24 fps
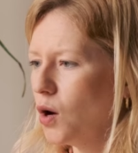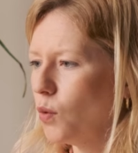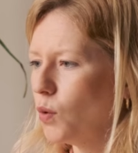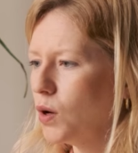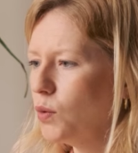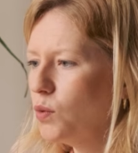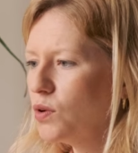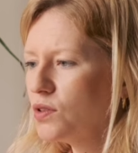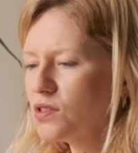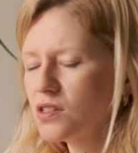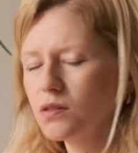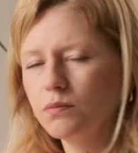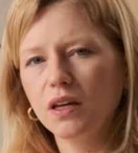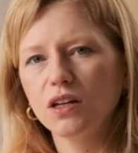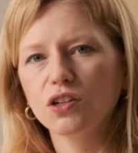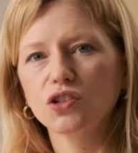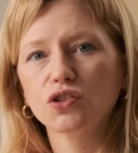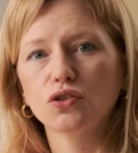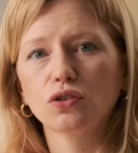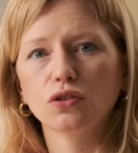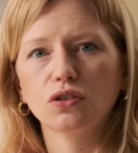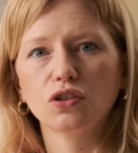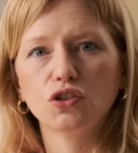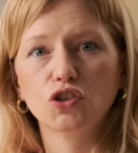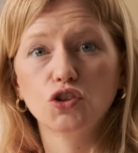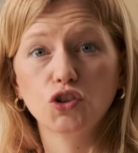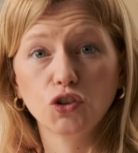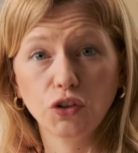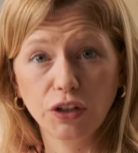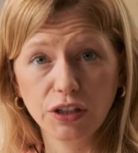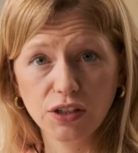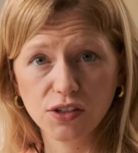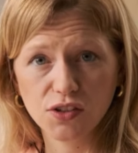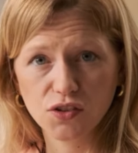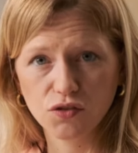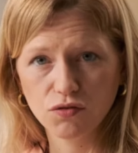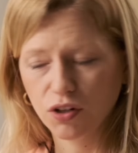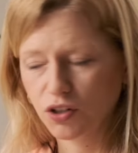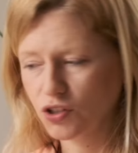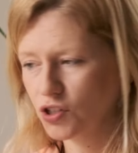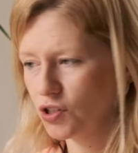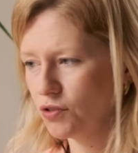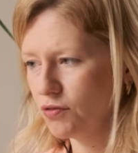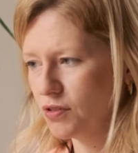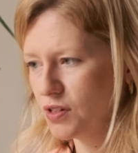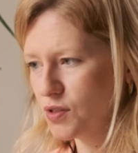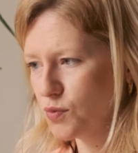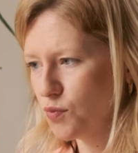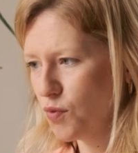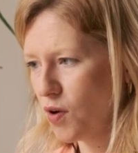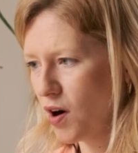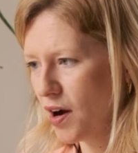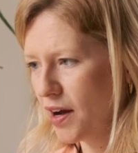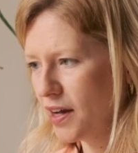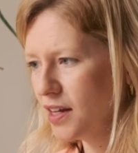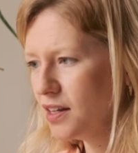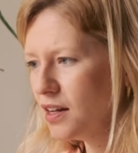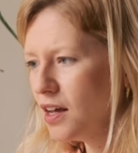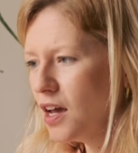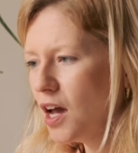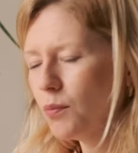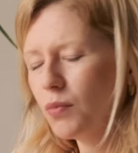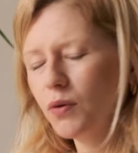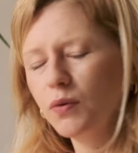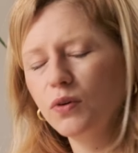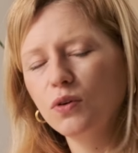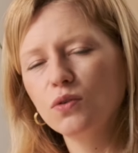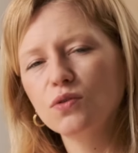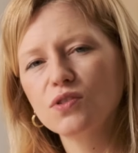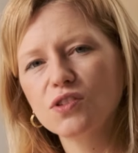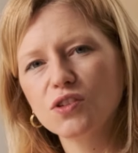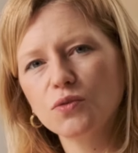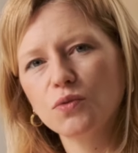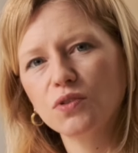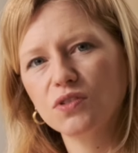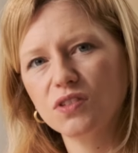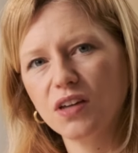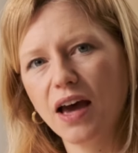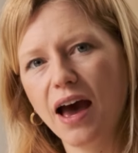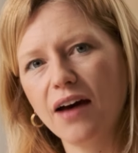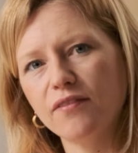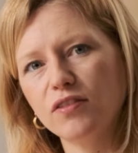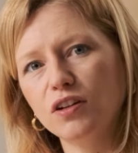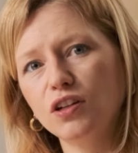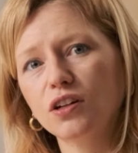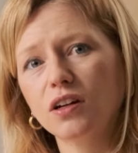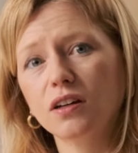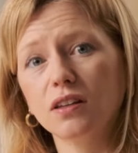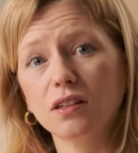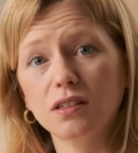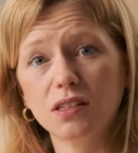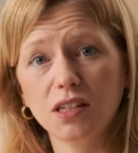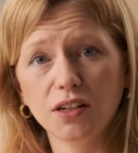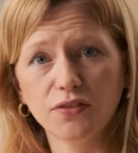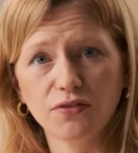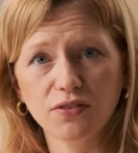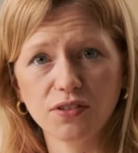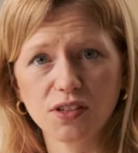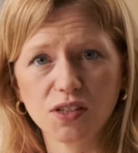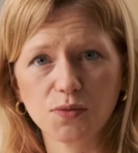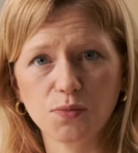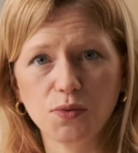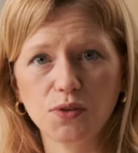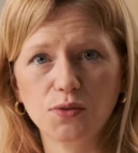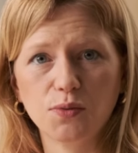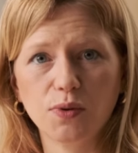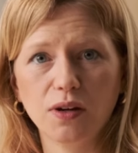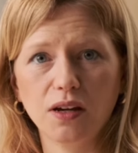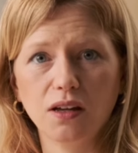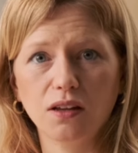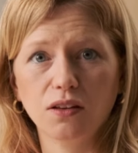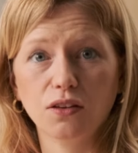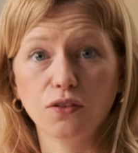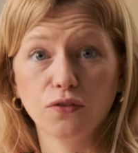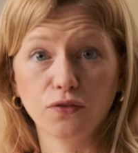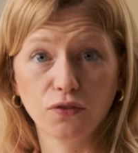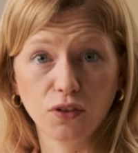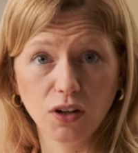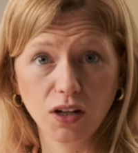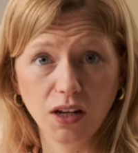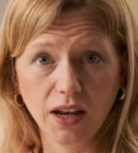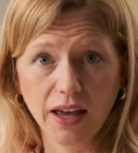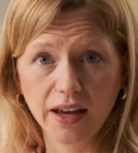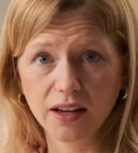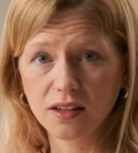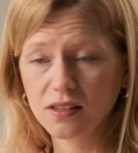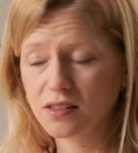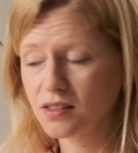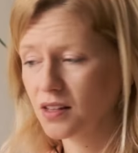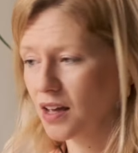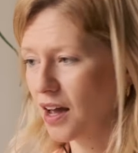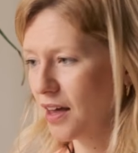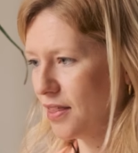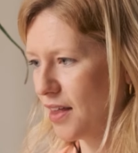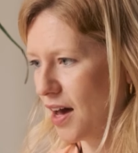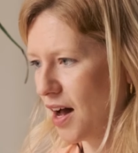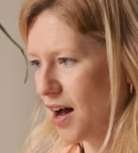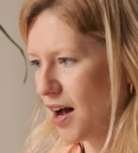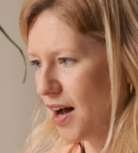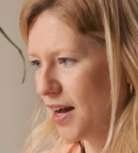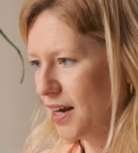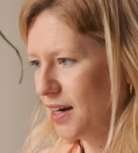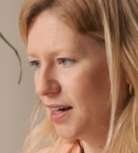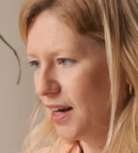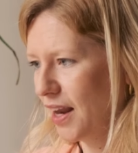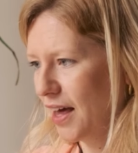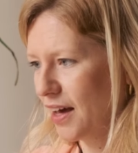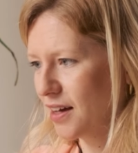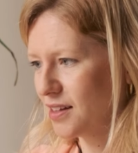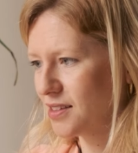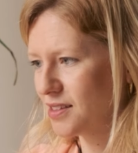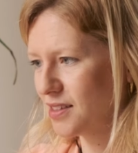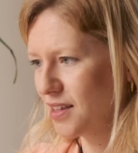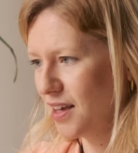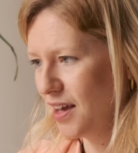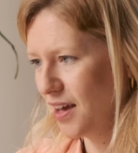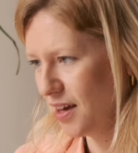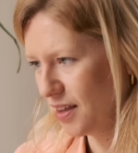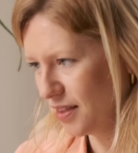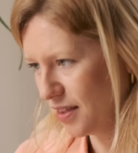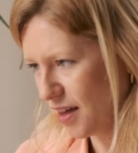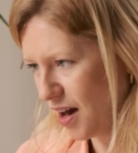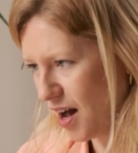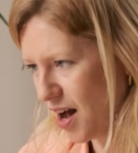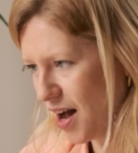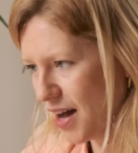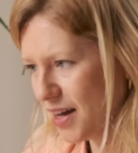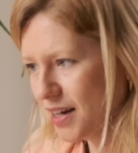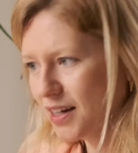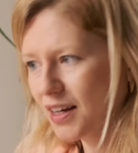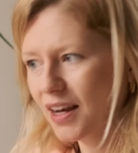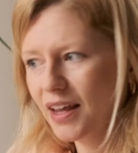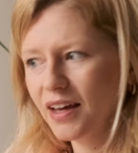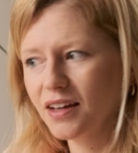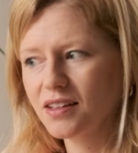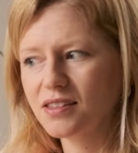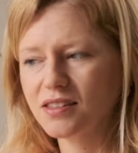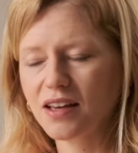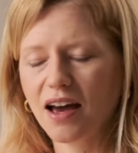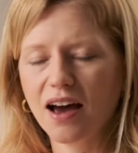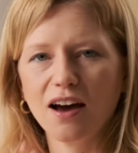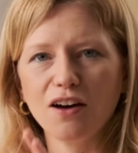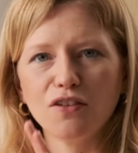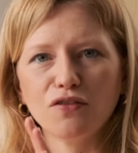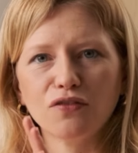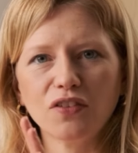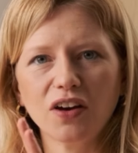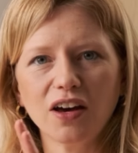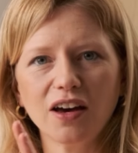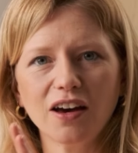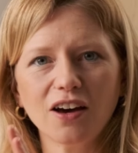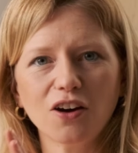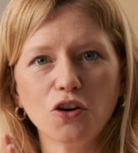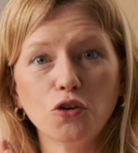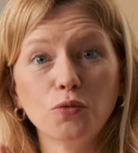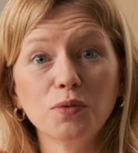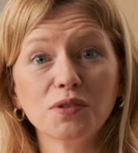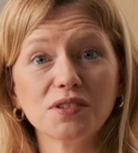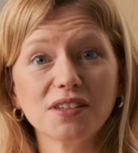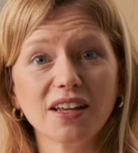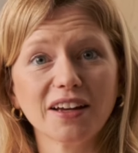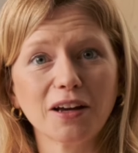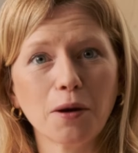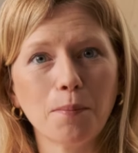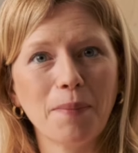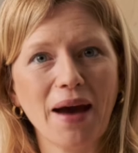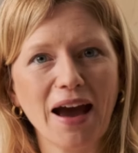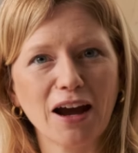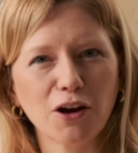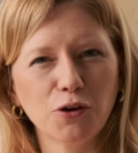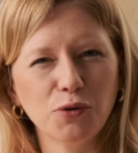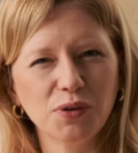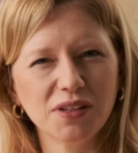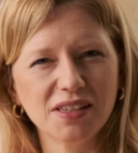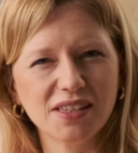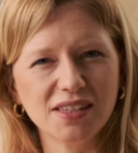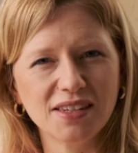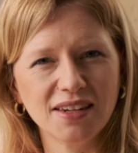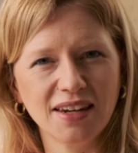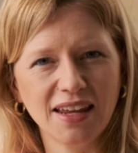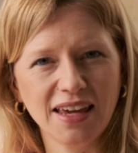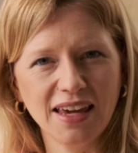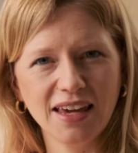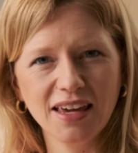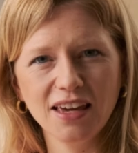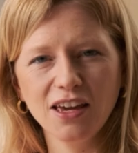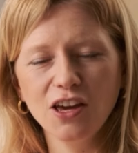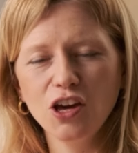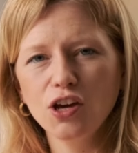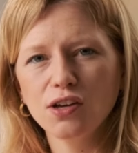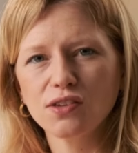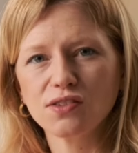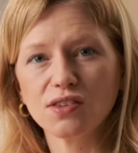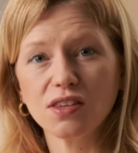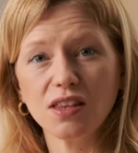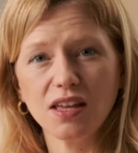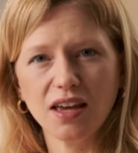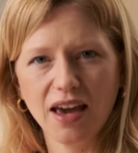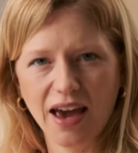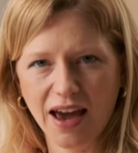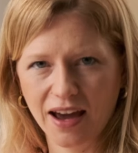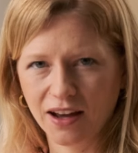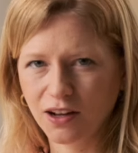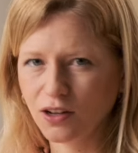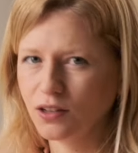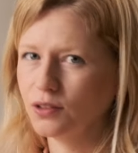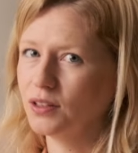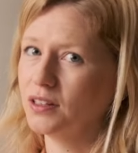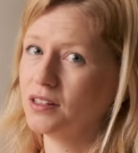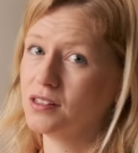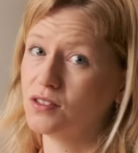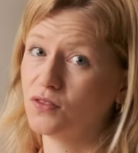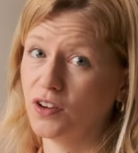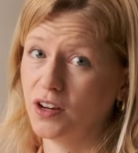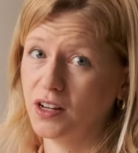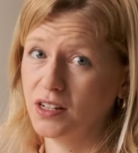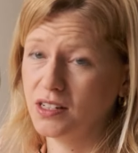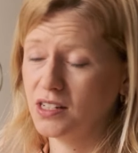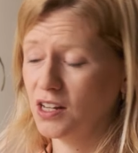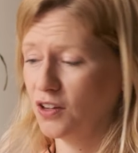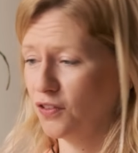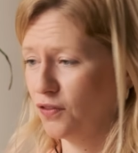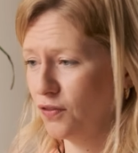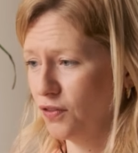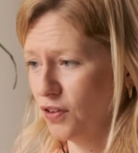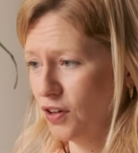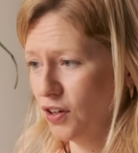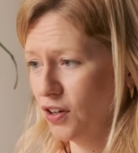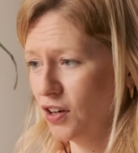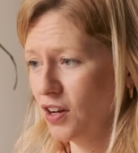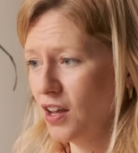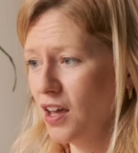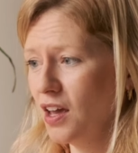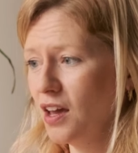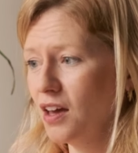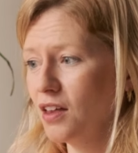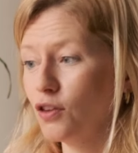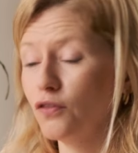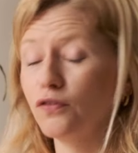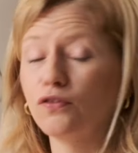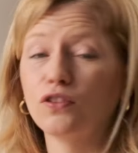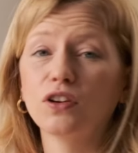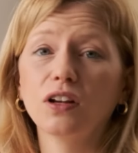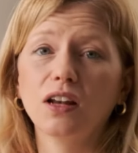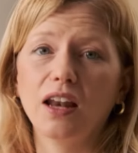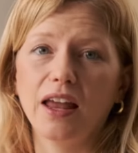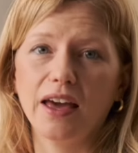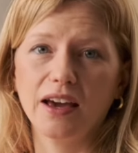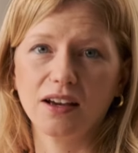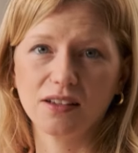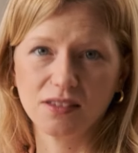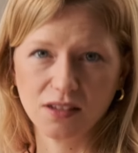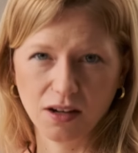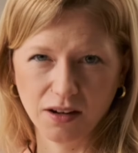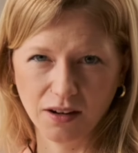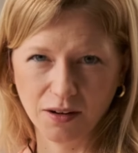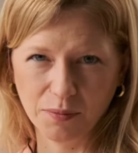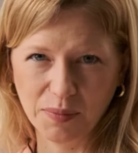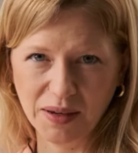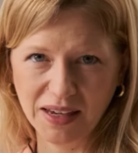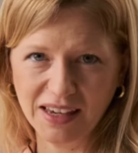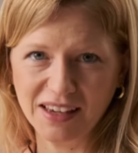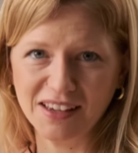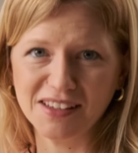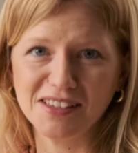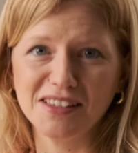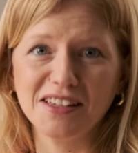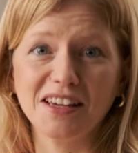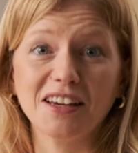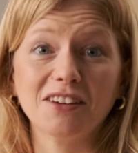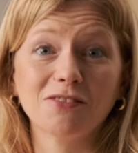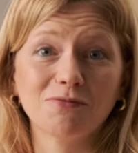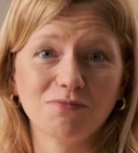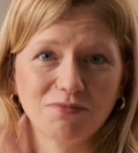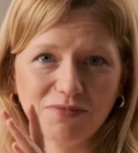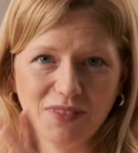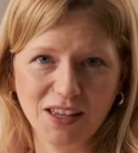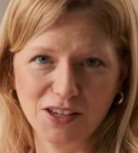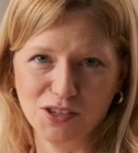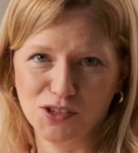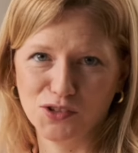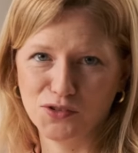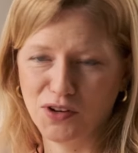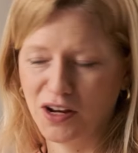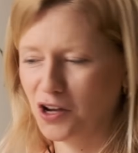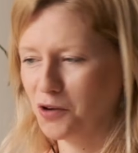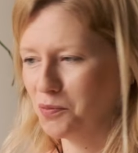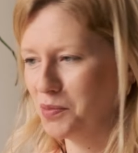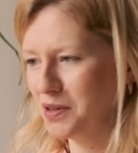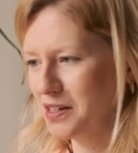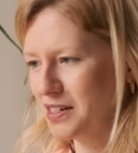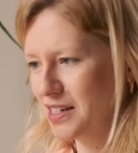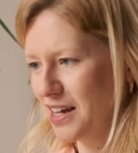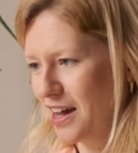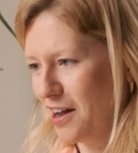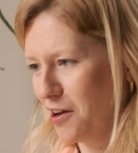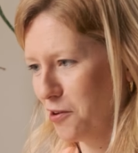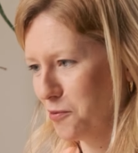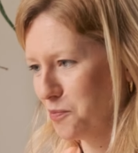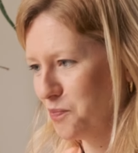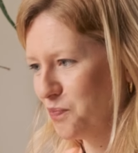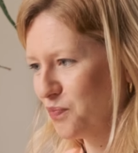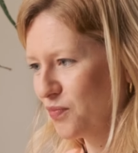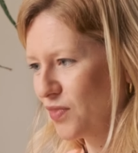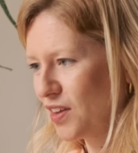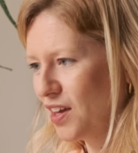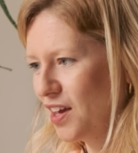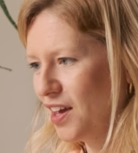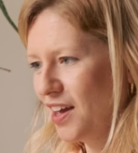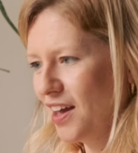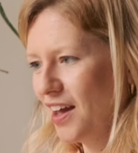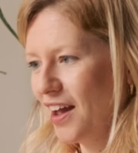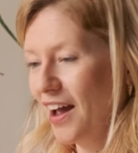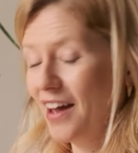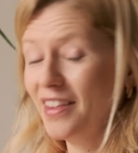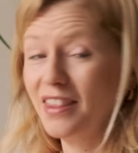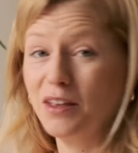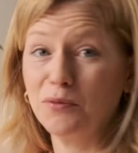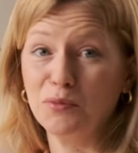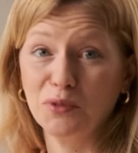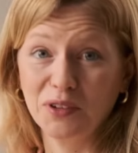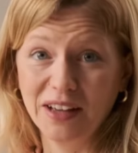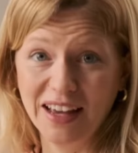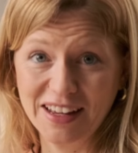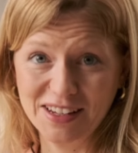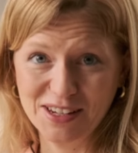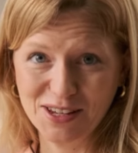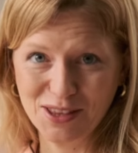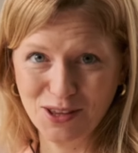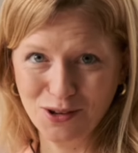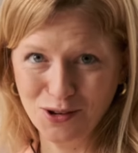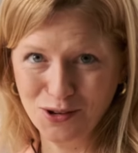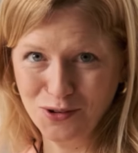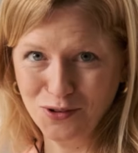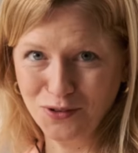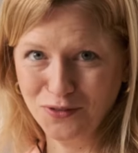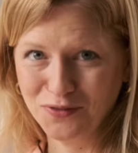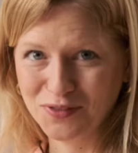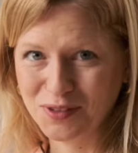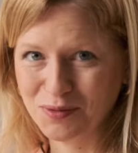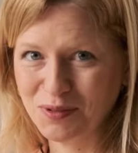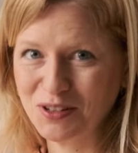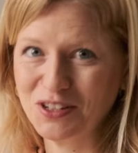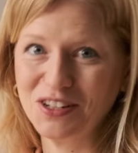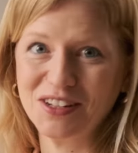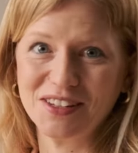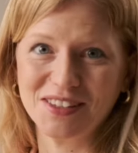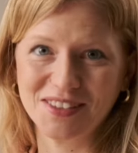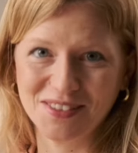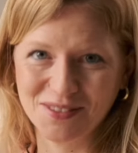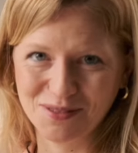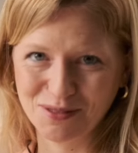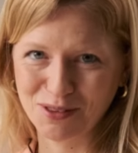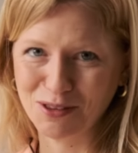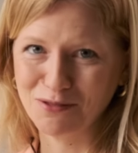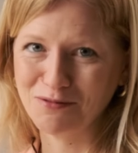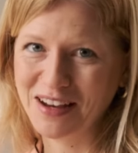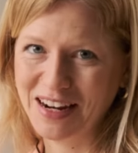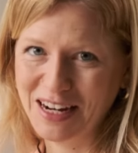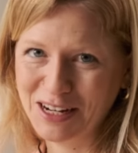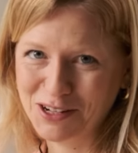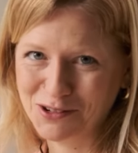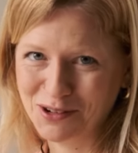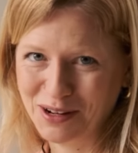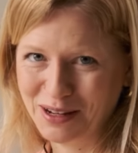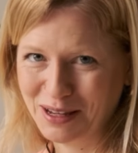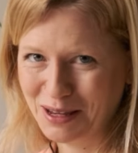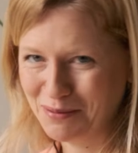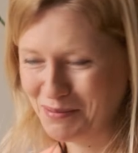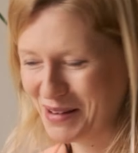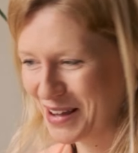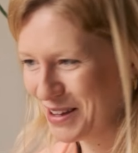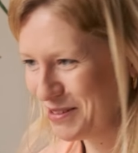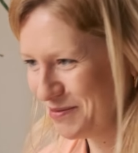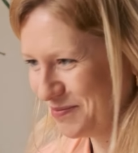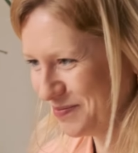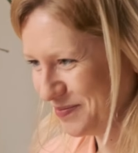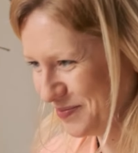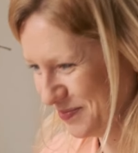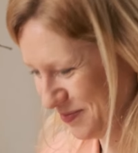We want to make sure the joint structure is right, but we also want to have a look at the difference between the front legs and the hind legs. The hind legs have uh, almost like a backwards knee, so the angle is very different. The front legs are a bit easier, they're straight up and down. And then we'll get to the hooves, which is the really tricky bit.